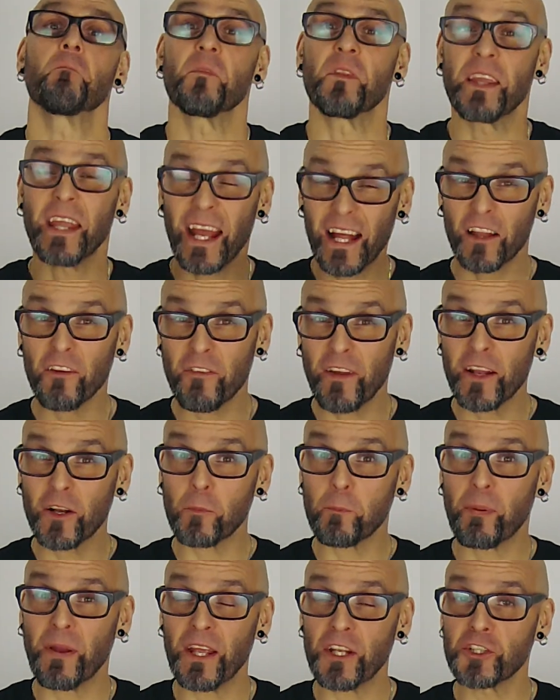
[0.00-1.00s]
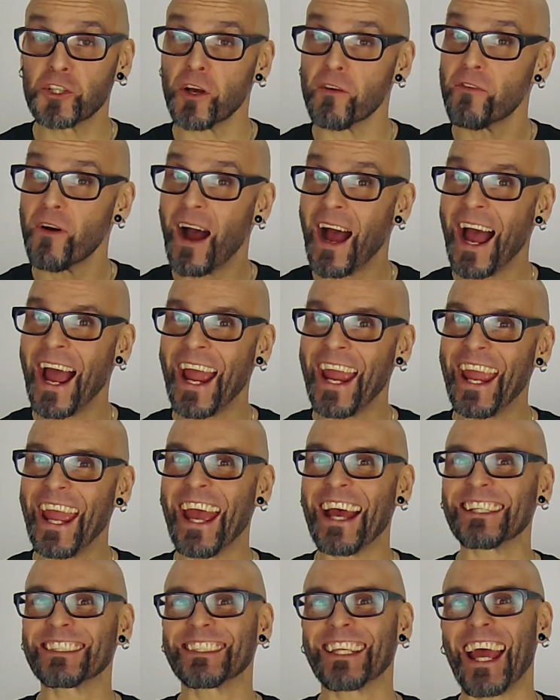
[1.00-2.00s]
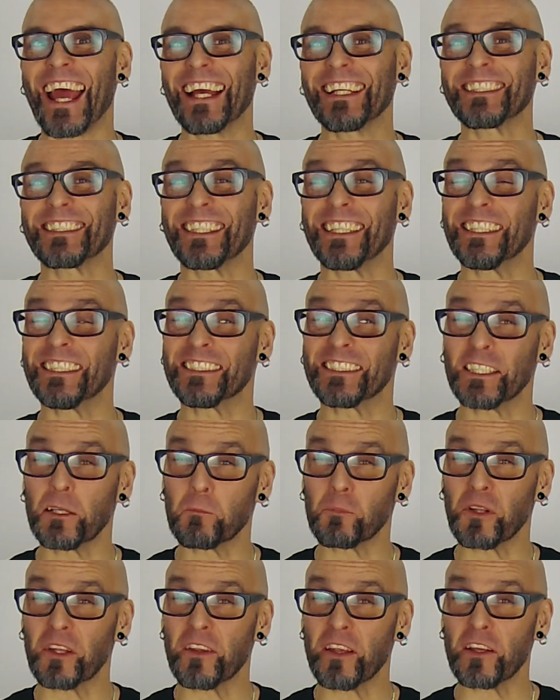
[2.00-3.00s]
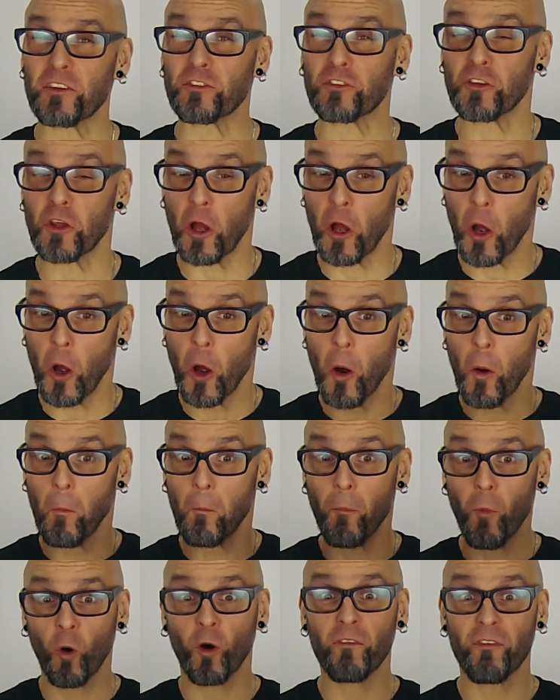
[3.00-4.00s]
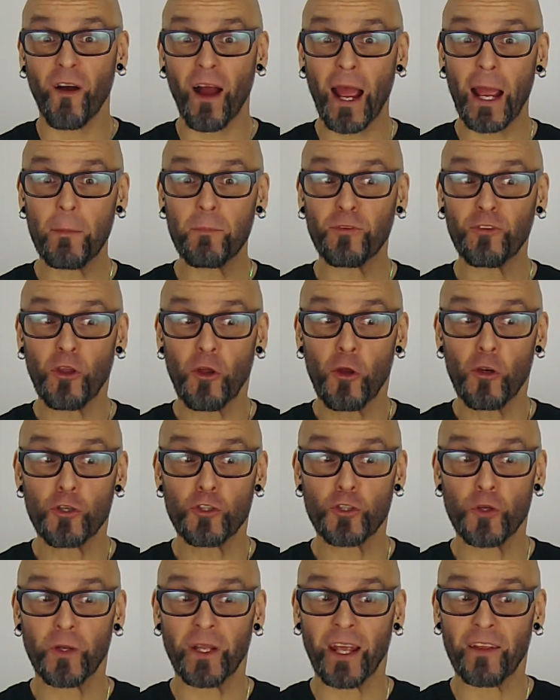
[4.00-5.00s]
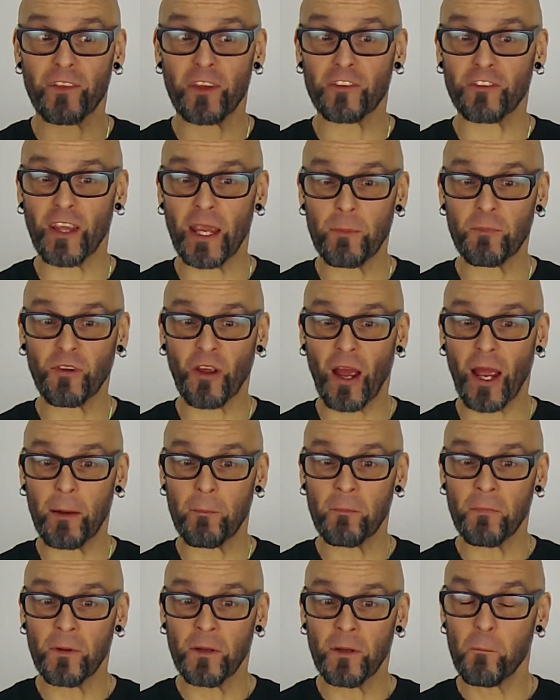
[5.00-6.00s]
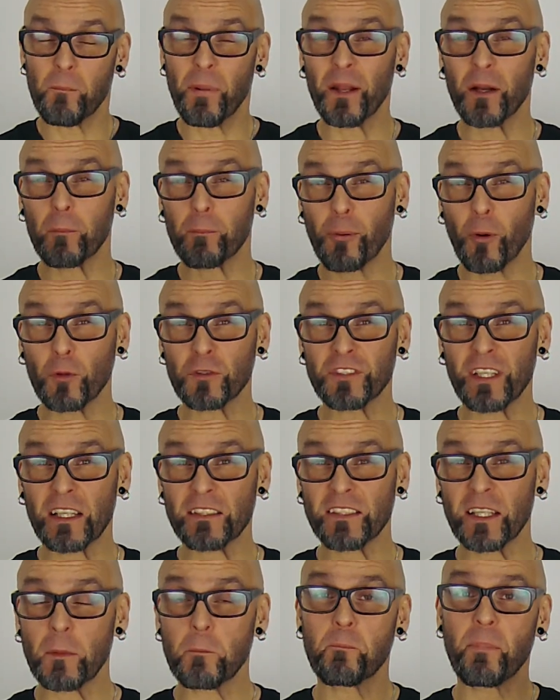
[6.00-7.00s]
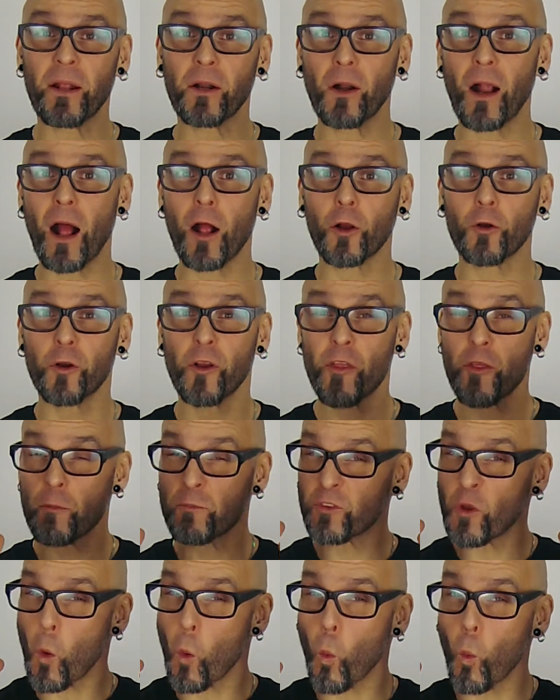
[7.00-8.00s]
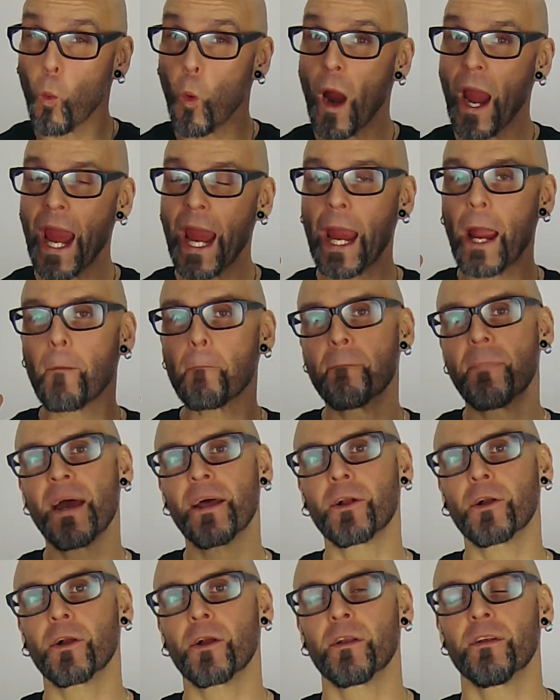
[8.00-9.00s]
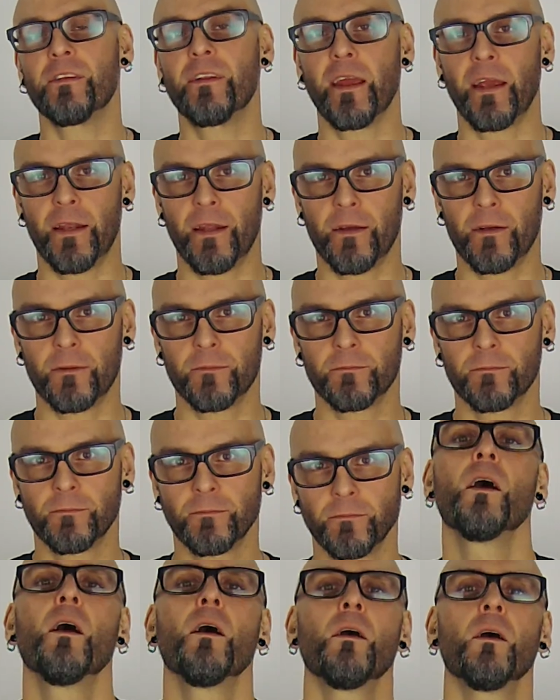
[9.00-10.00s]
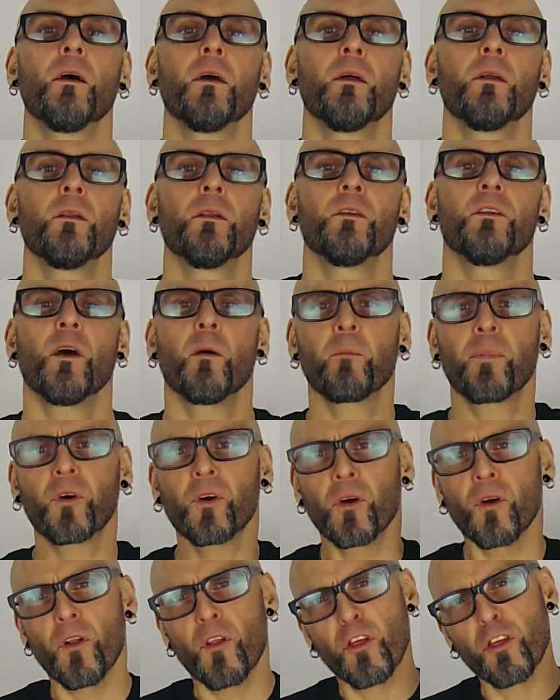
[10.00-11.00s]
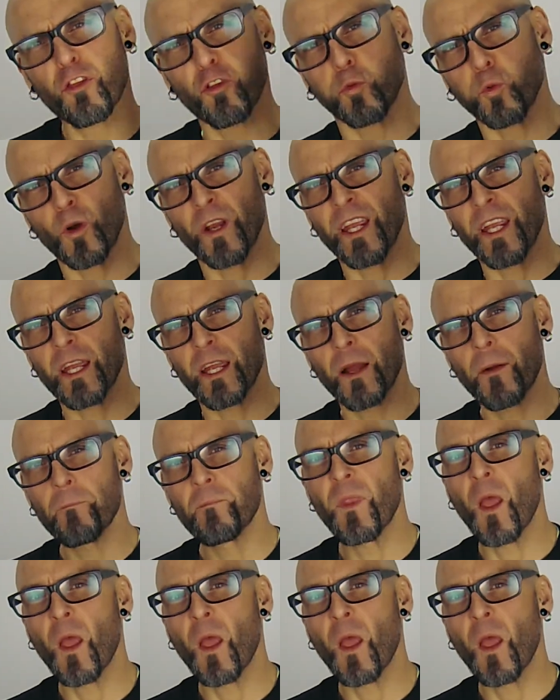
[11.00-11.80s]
The elevator pitch of ISS is simply this: more vibes, shooting at the same time, better processing, better algorithms, way better data. Number 3,